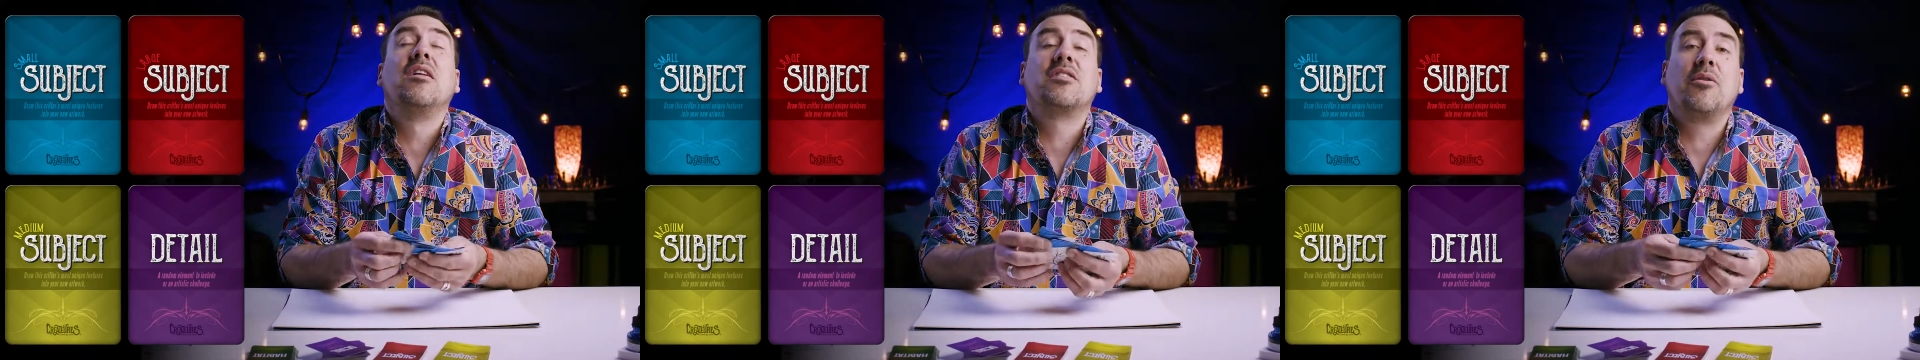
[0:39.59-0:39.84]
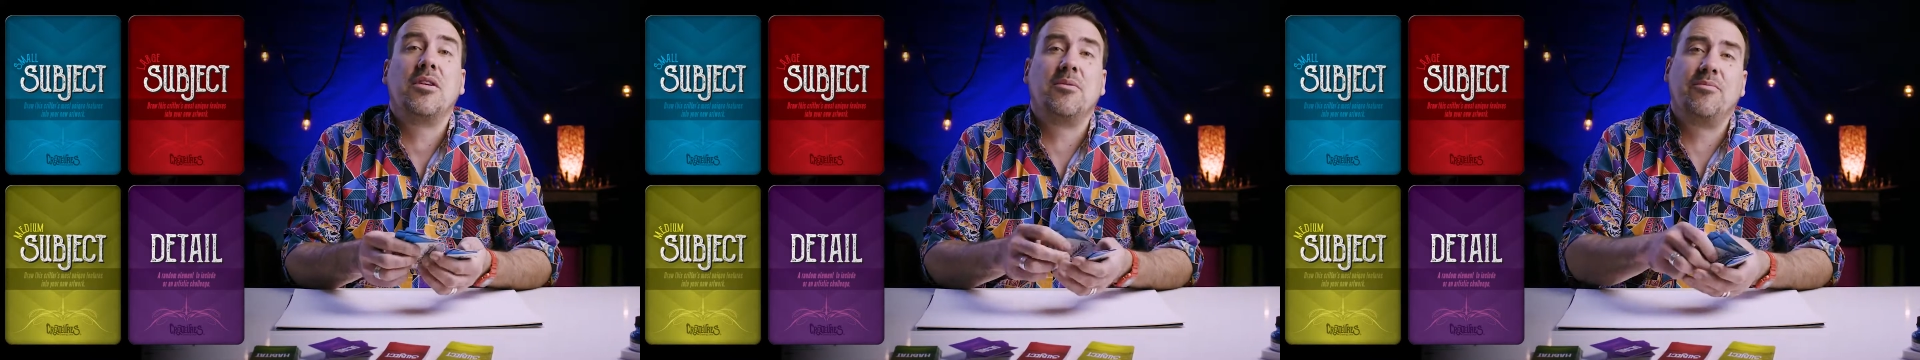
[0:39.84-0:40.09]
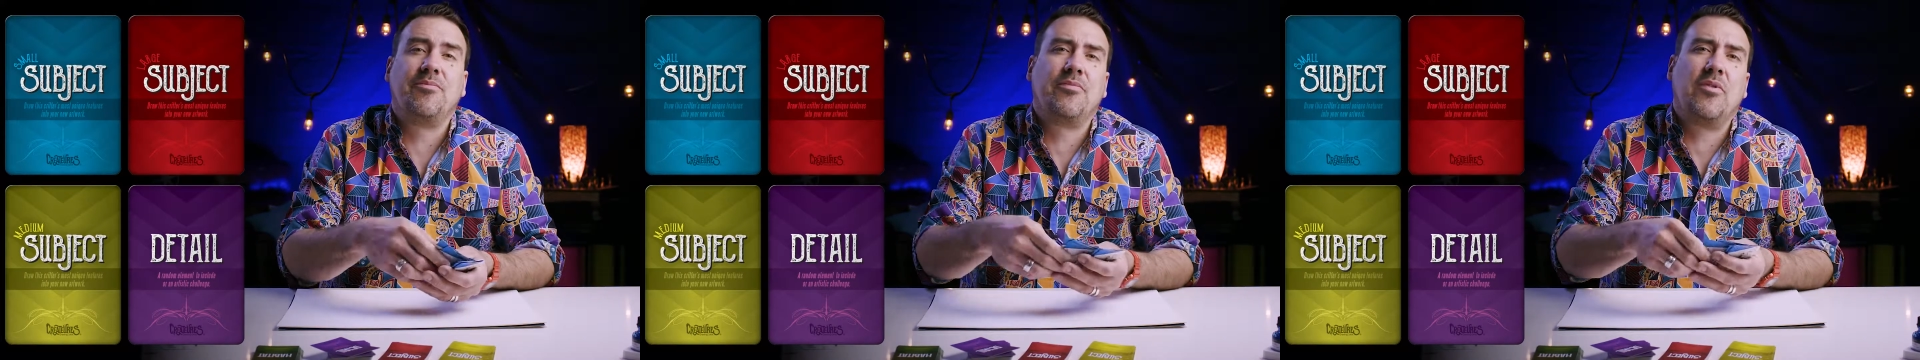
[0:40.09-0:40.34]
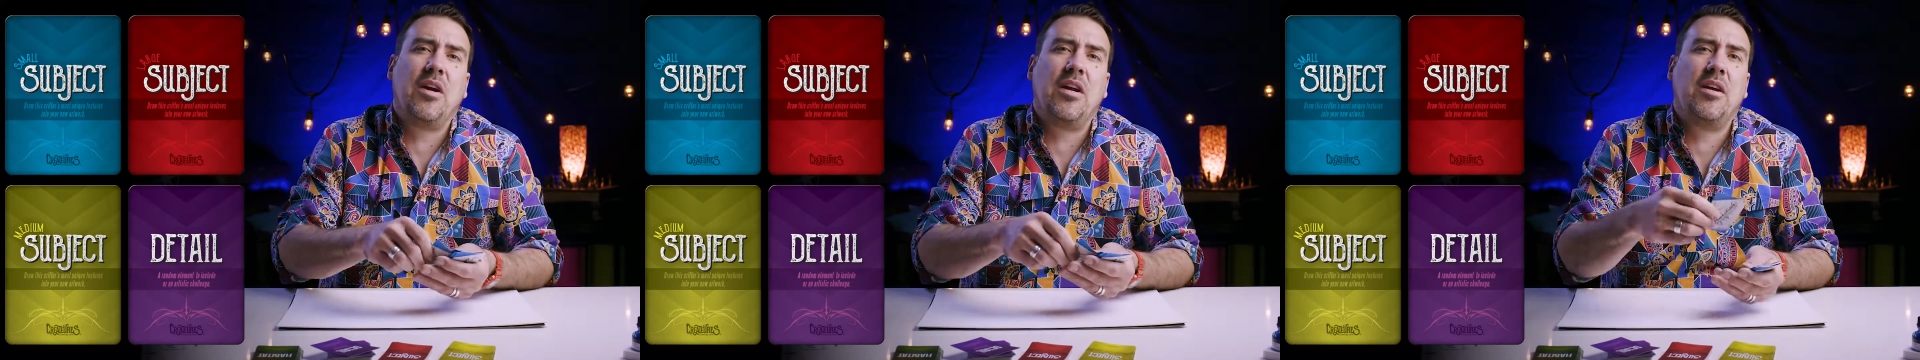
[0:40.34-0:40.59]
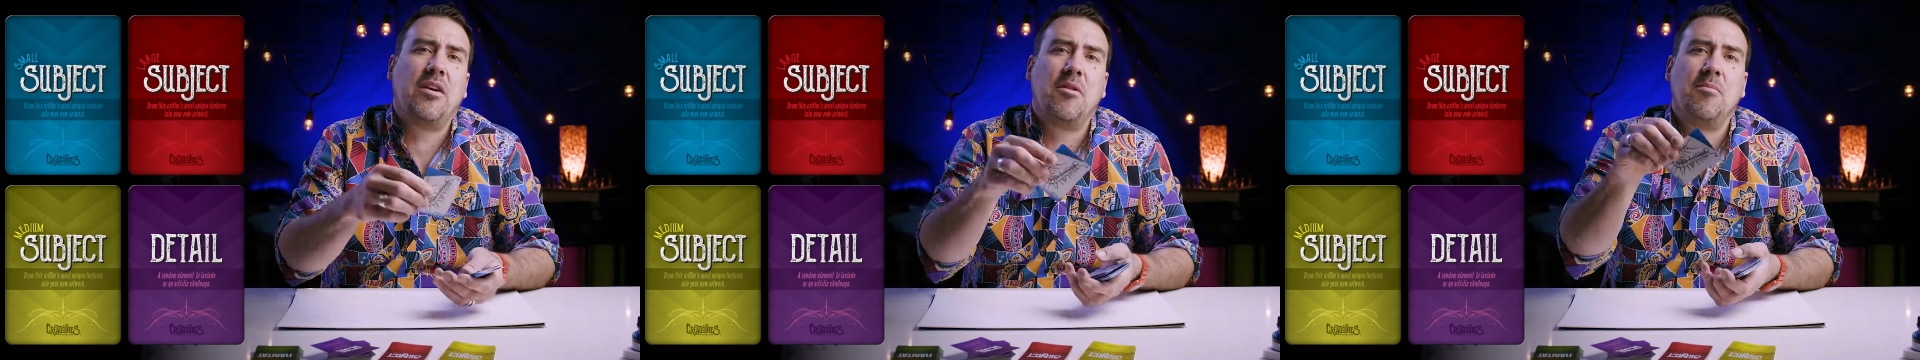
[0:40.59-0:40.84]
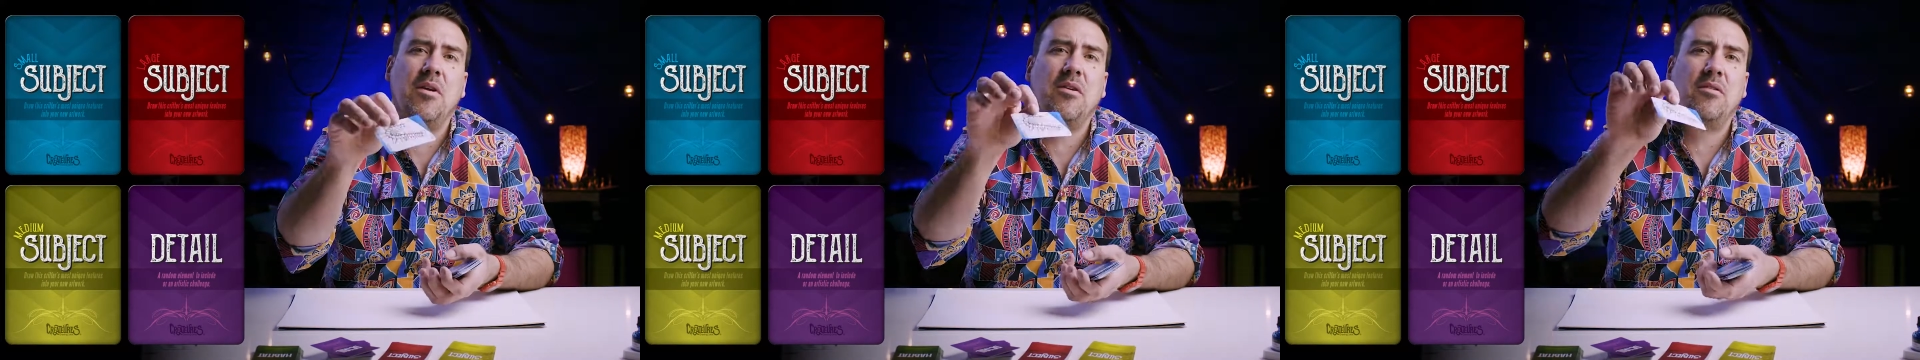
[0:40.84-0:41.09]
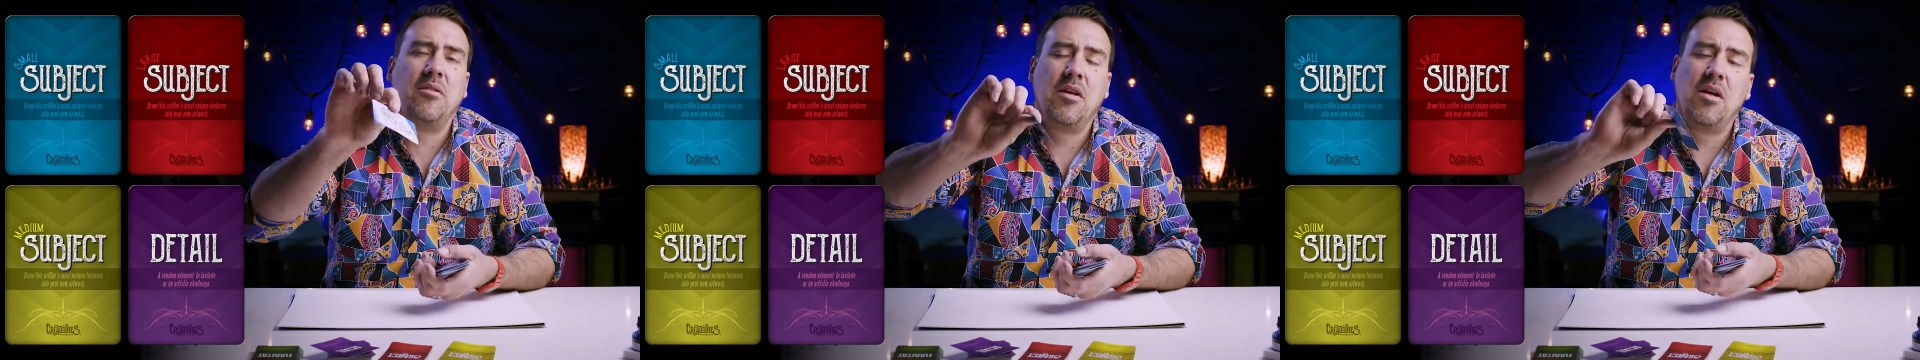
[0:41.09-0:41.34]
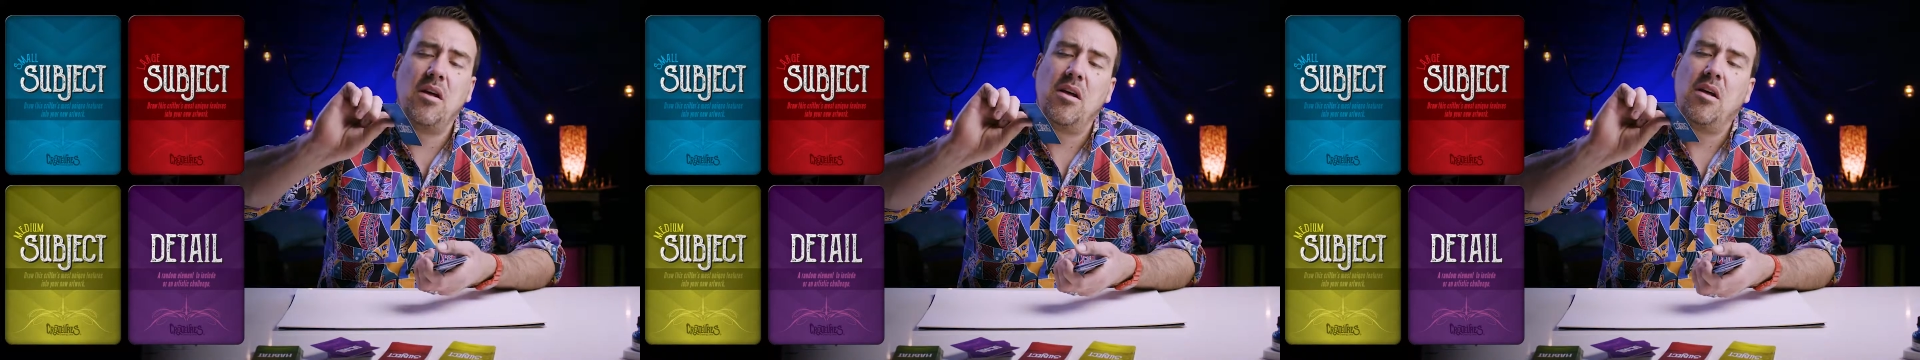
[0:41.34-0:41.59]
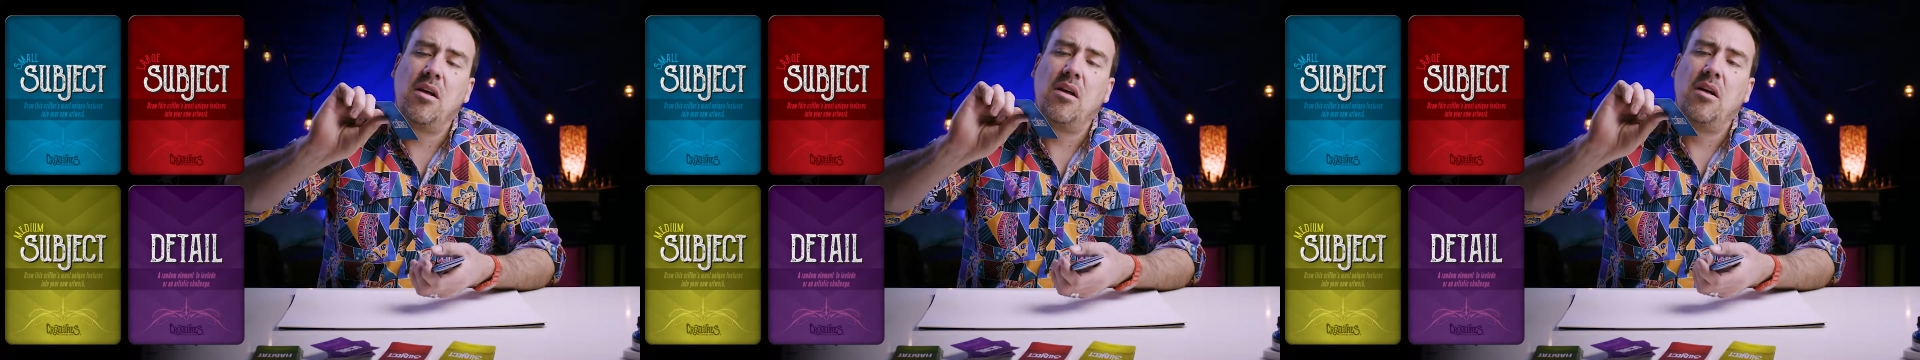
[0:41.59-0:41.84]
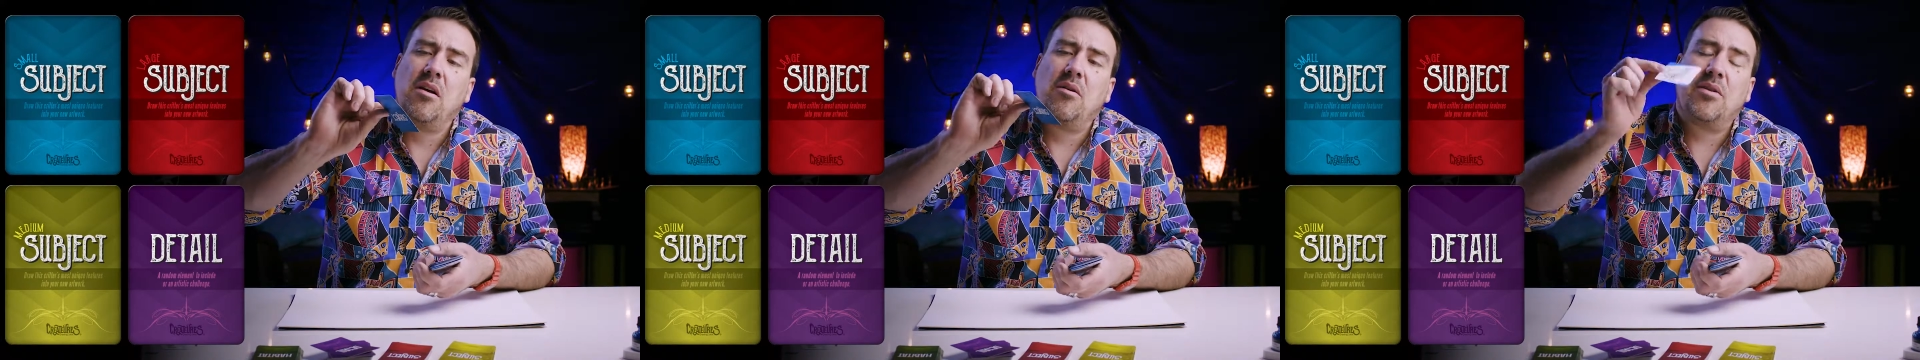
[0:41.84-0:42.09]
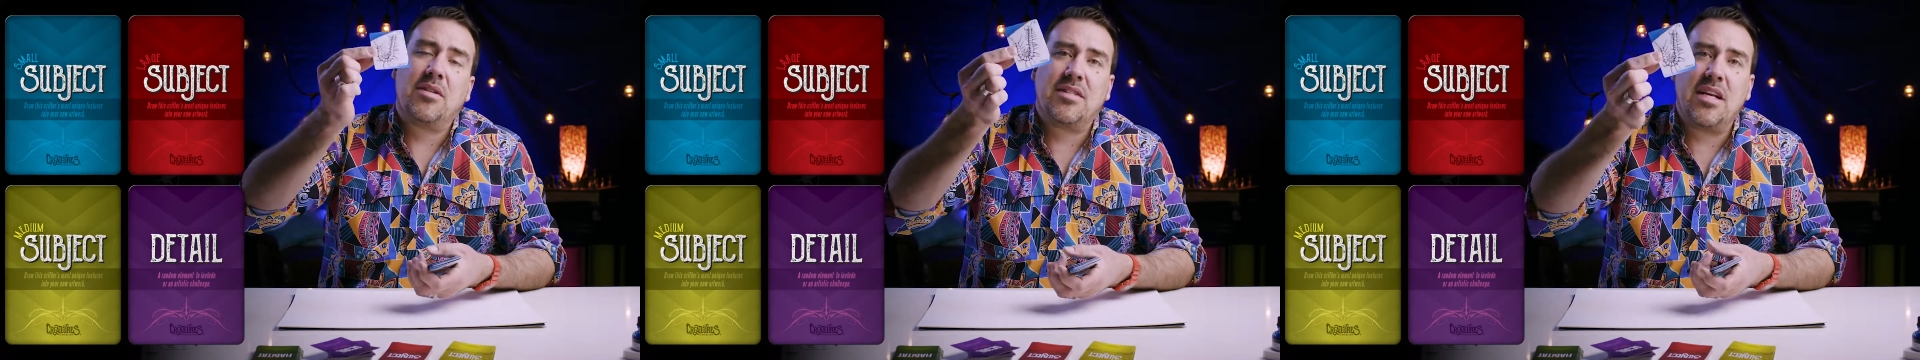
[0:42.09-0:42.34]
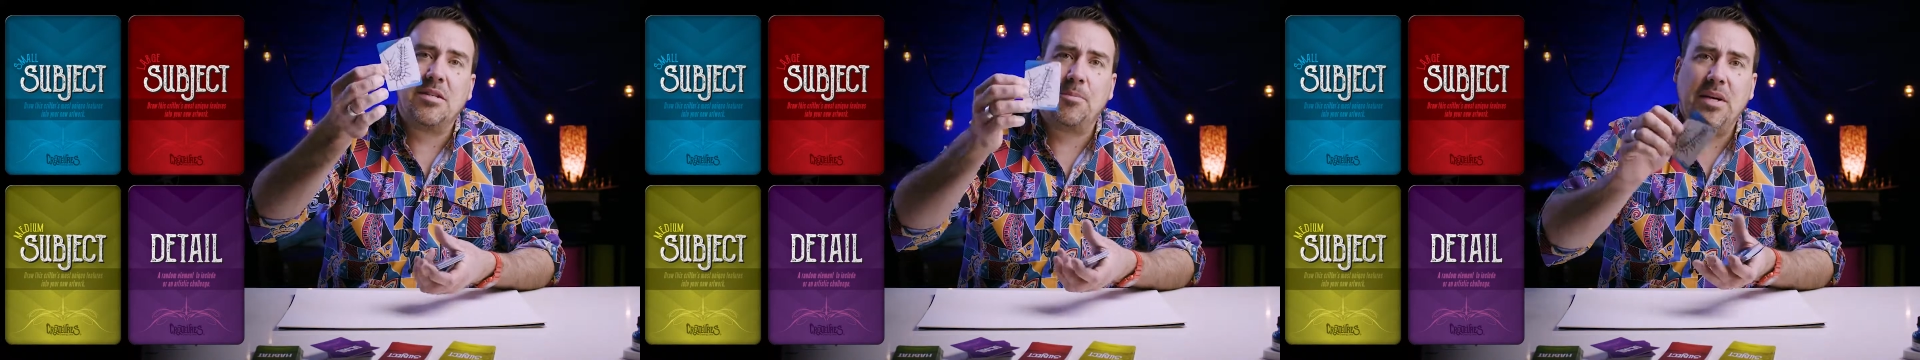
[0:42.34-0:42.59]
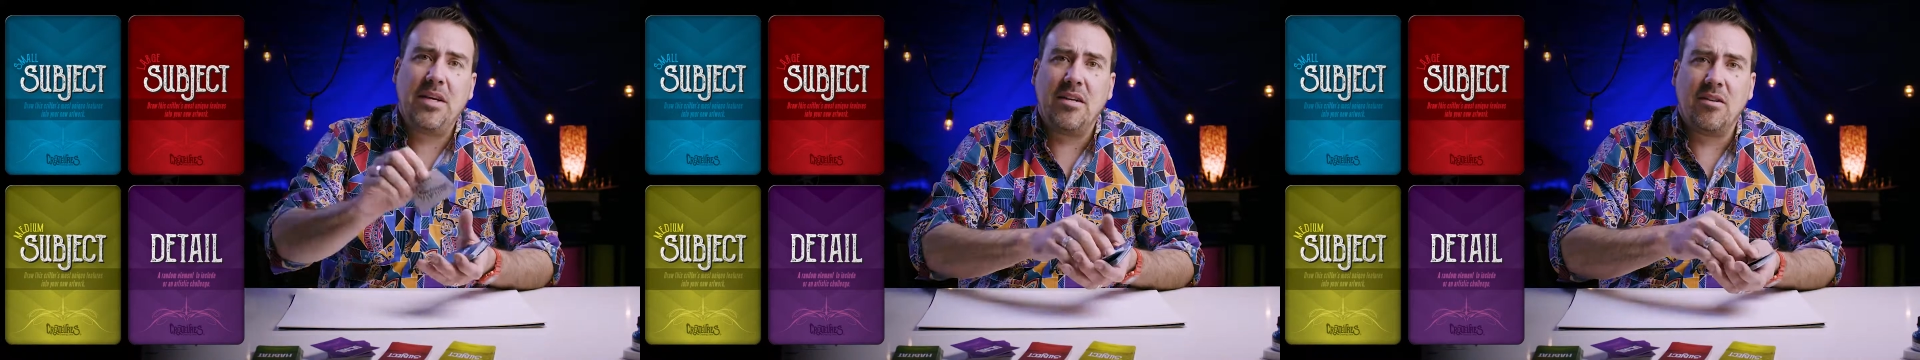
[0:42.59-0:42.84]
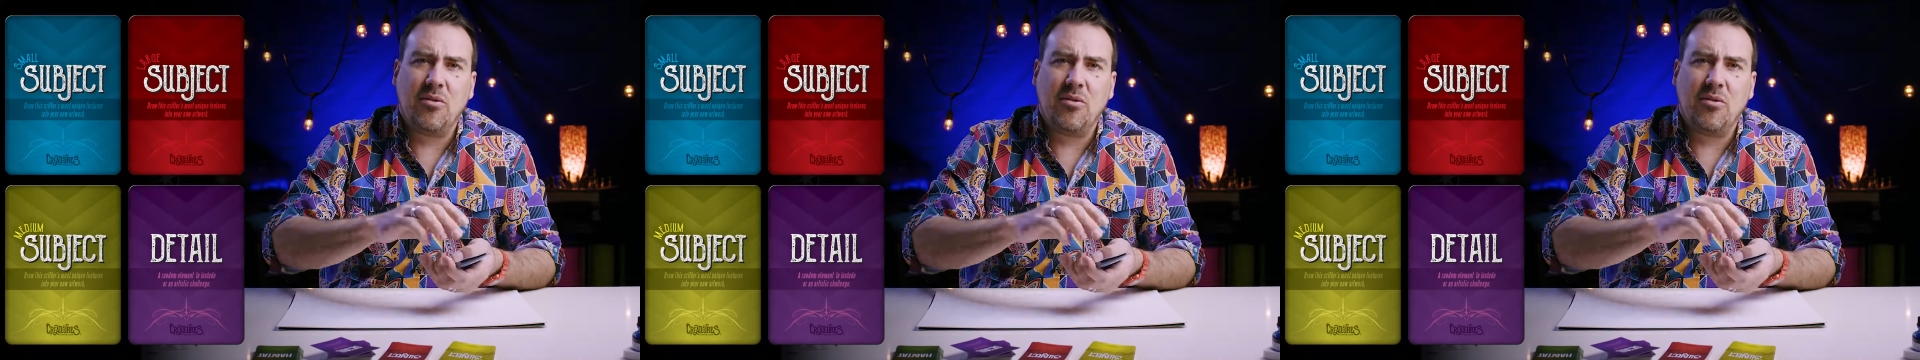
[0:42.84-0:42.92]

Let's go with this one. Right here in the middle. Centipede.